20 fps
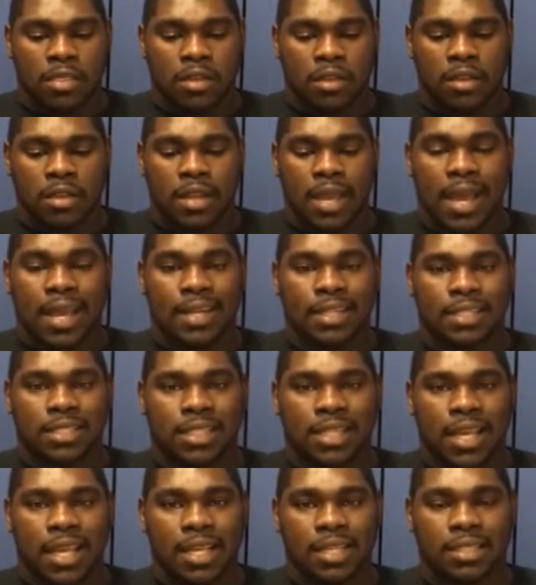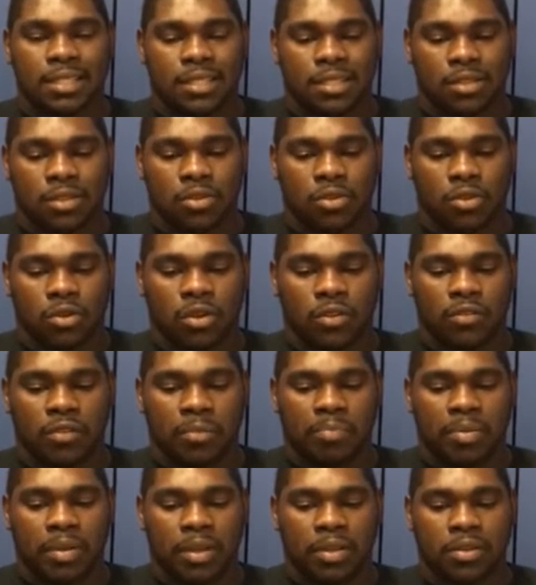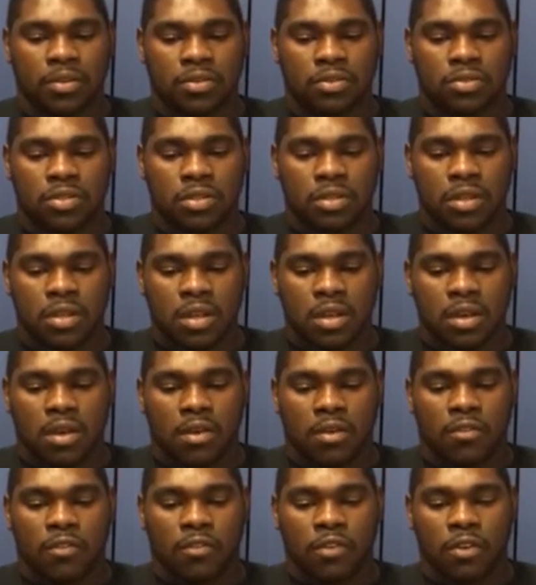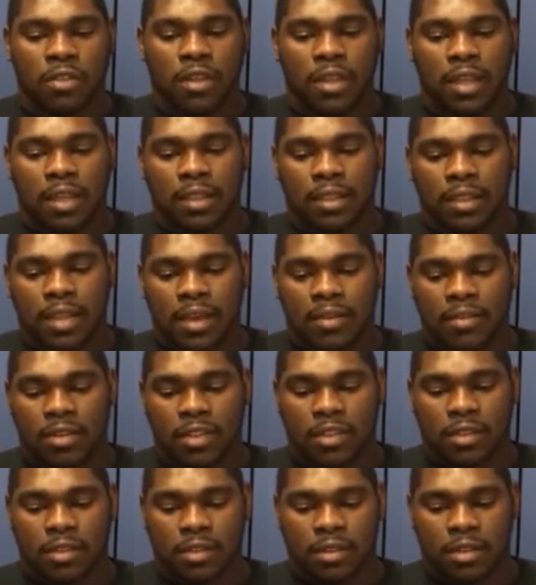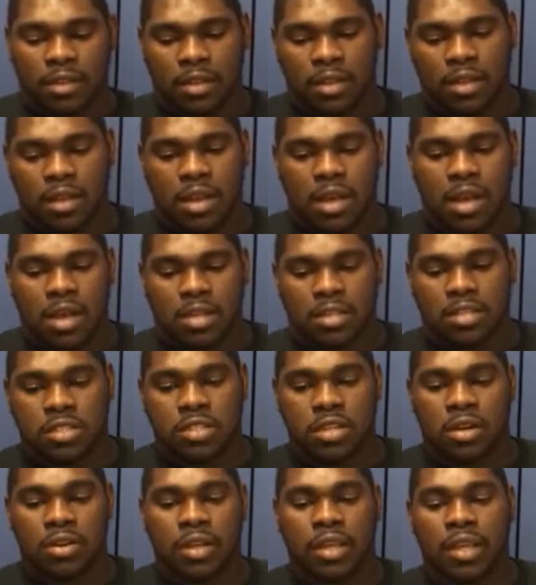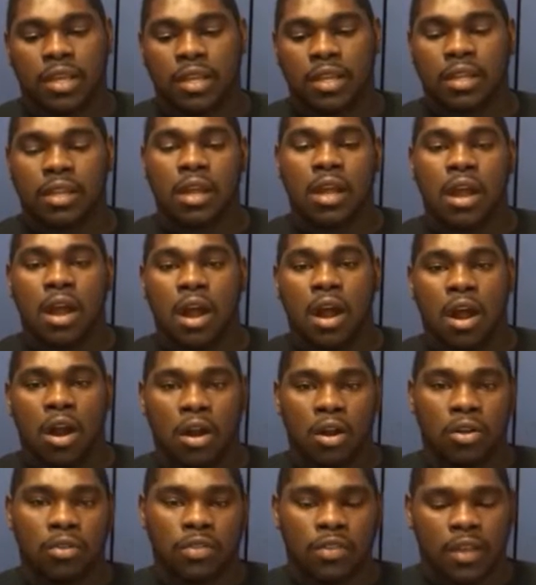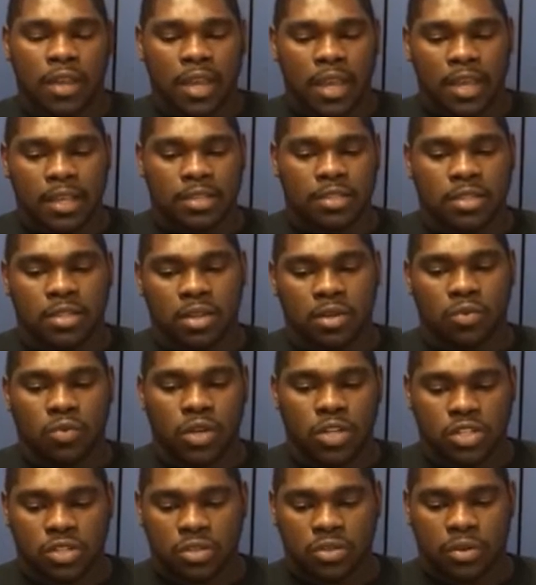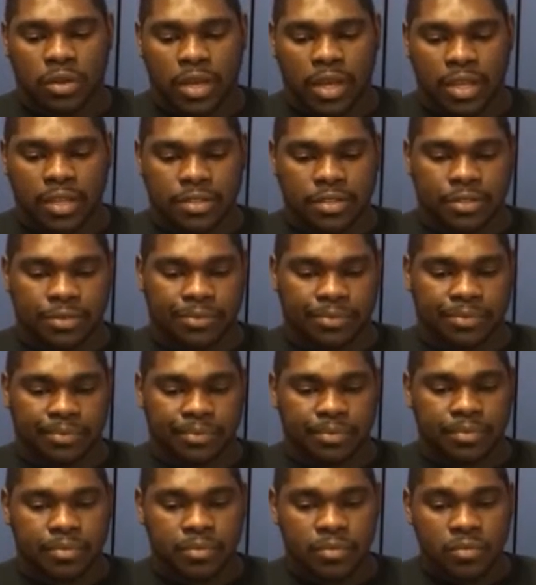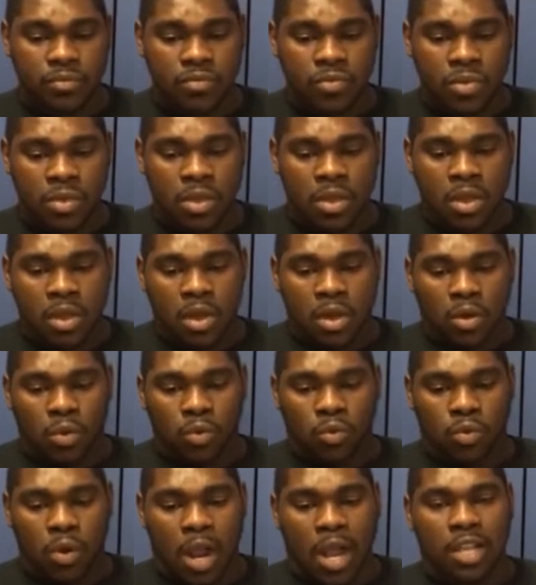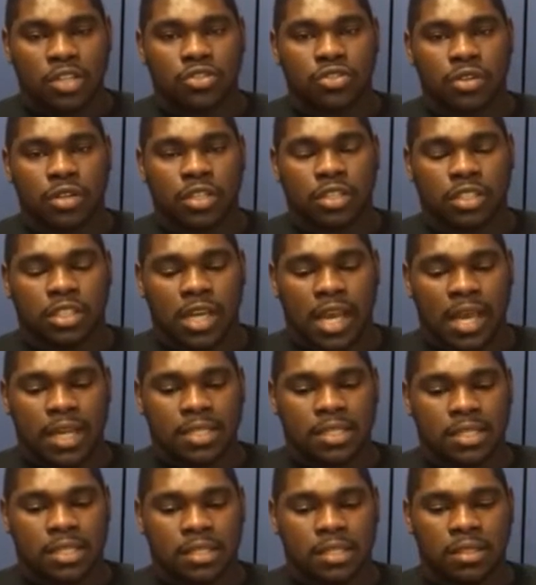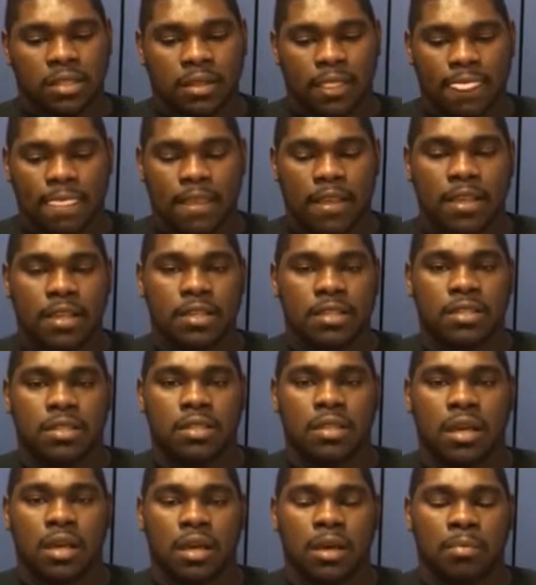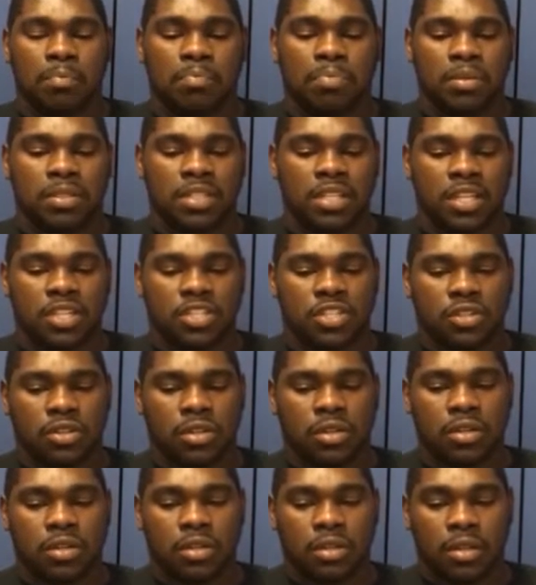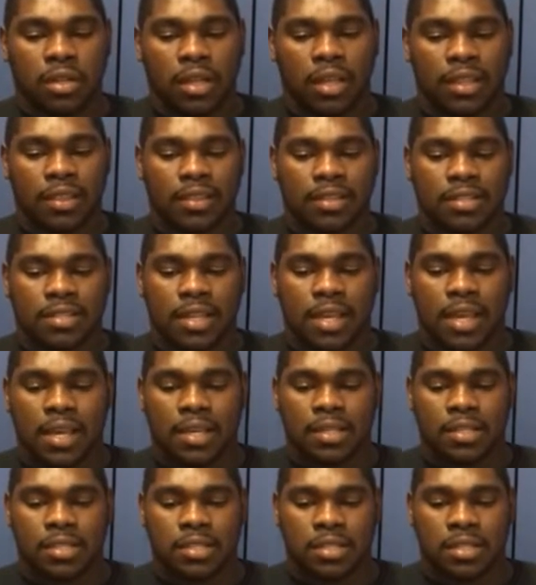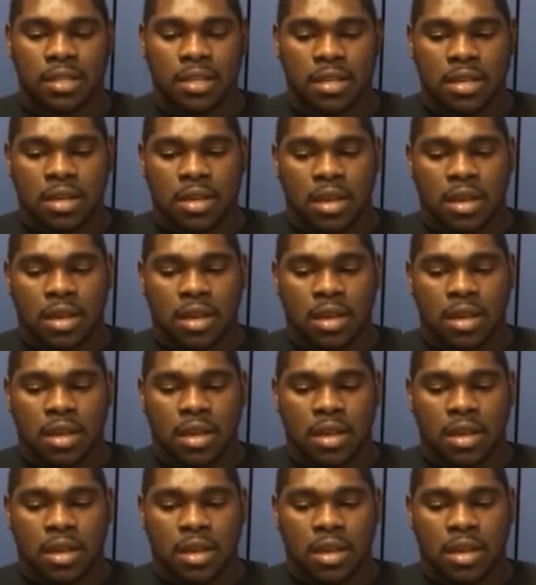The United States Court of Appeals for the 11th Circuit heard the case, the original case. Roderick Jackson is the petitioner in this case.